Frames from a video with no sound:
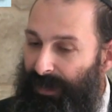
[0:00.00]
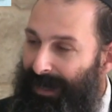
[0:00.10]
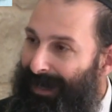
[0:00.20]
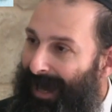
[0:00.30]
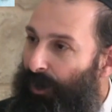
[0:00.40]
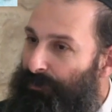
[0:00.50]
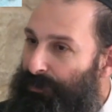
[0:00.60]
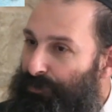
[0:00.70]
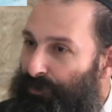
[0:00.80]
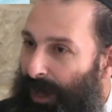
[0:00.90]

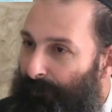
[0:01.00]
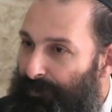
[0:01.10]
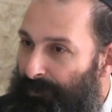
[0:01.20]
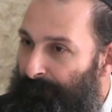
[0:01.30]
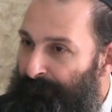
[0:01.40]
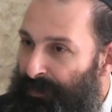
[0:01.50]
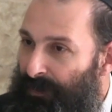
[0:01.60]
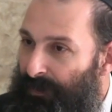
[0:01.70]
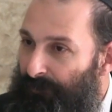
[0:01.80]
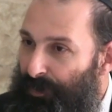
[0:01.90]
allowed it to happen?
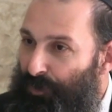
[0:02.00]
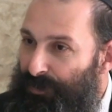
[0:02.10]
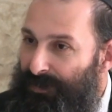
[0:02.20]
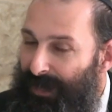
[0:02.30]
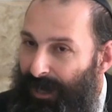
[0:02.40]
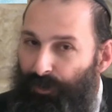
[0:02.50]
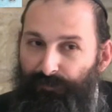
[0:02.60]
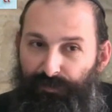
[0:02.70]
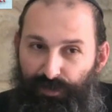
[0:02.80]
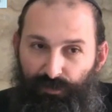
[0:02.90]
Because
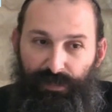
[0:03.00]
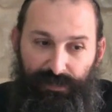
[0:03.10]
Yaakov knew